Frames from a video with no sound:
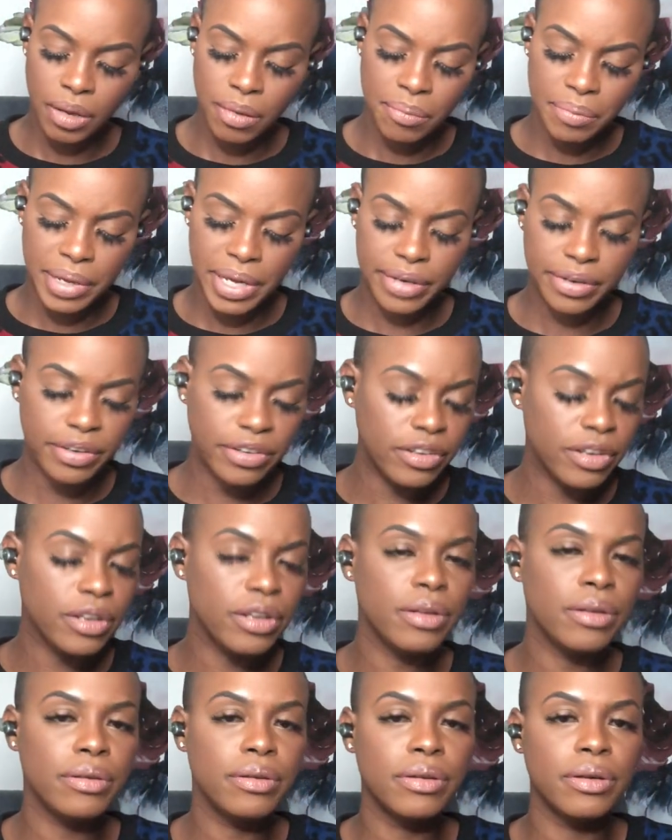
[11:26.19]
Pay
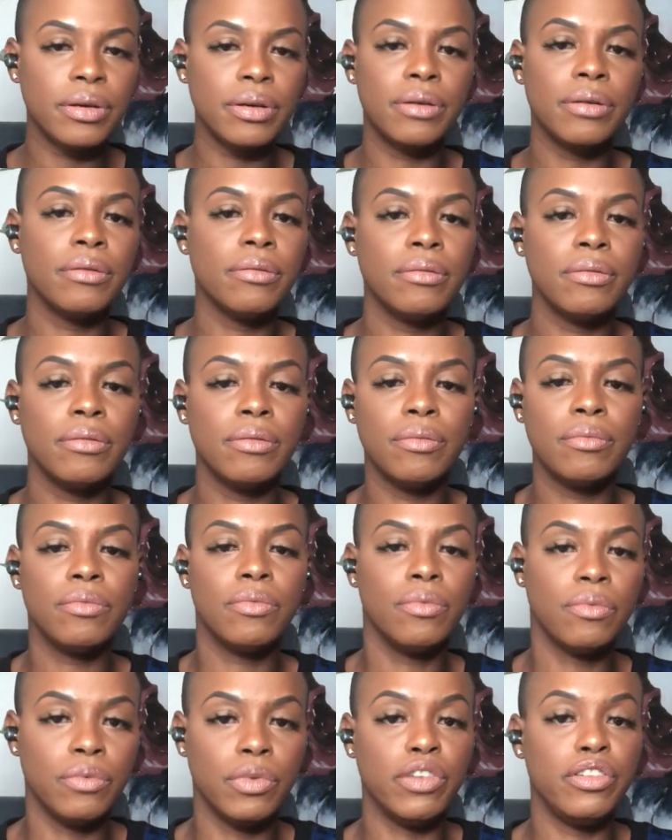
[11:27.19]
attention to
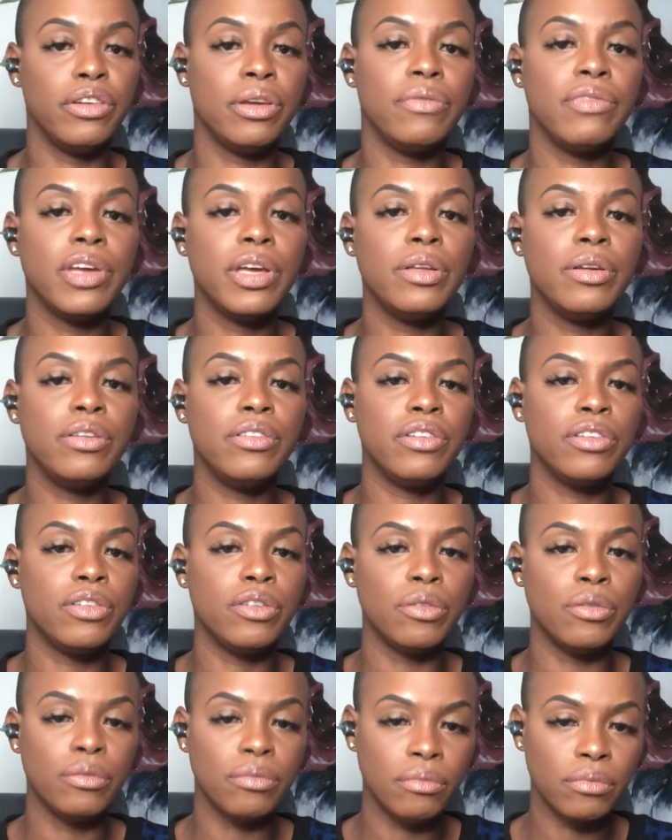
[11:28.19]
what you give your energy
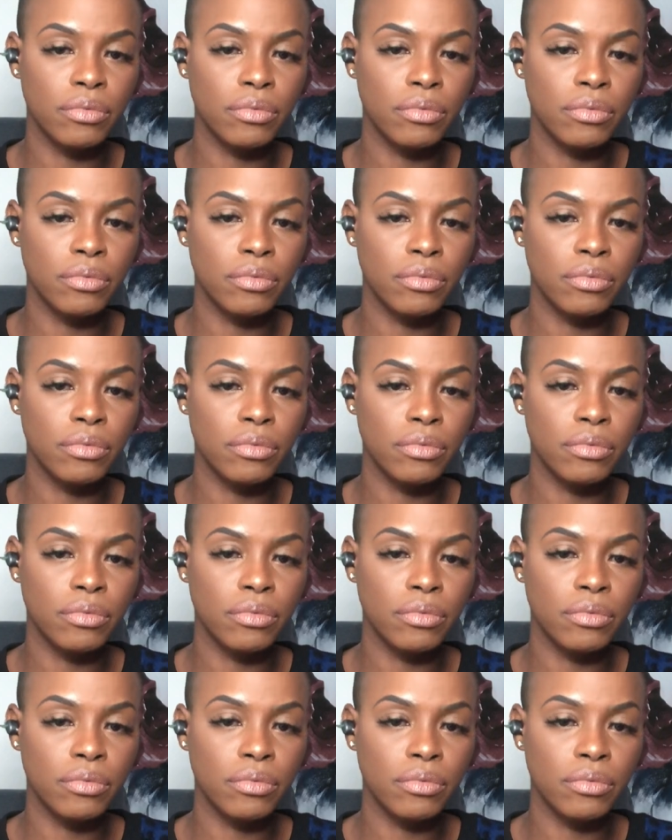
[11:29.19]
to.